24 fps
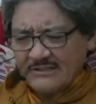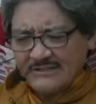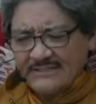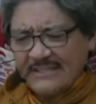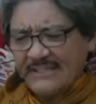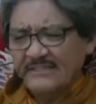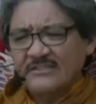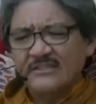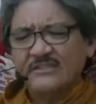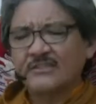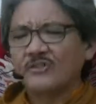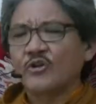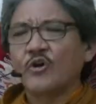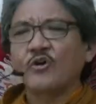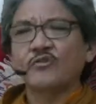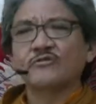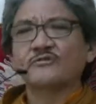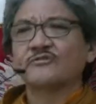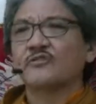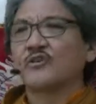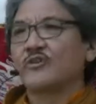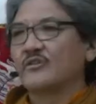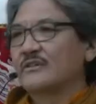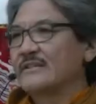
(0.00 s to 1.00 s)
there's no
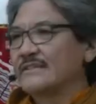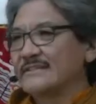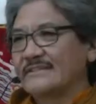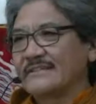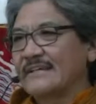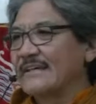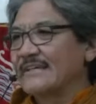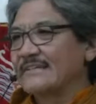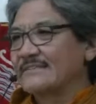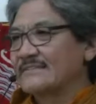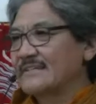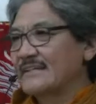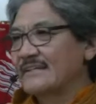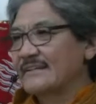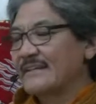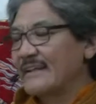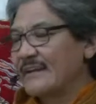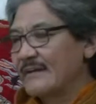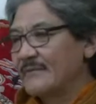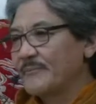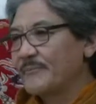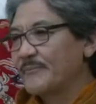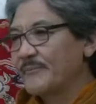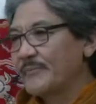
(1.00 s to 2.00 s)
solid things again.
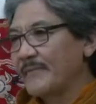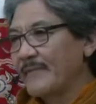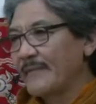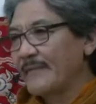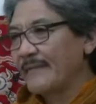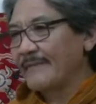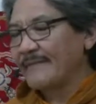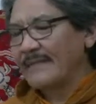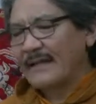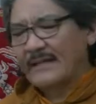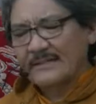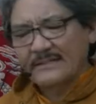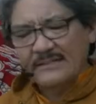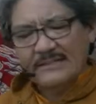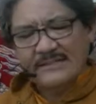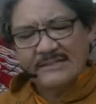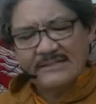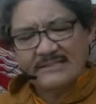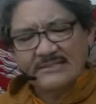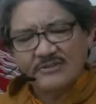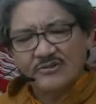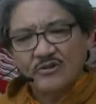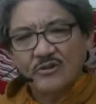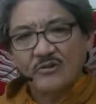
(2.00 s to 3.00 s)
Nothing is
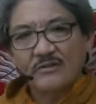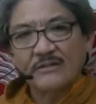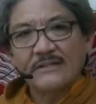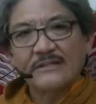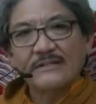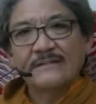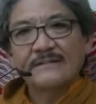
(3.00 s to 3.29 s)
solid.